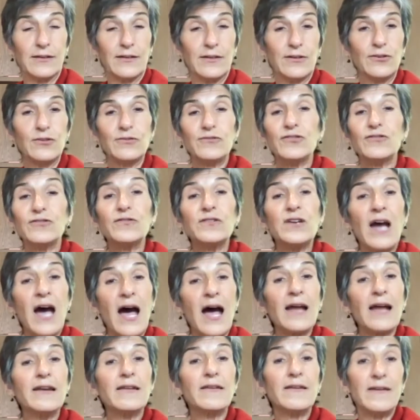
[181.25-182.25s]
who do not
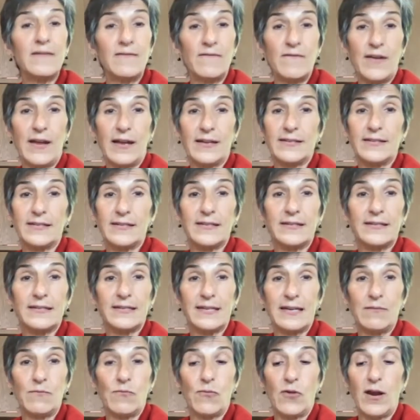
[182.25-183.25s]
invest the
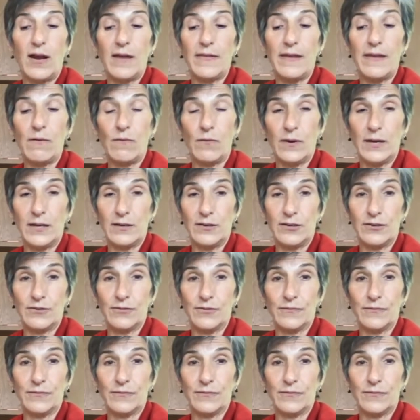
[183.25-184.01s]
same way that we do.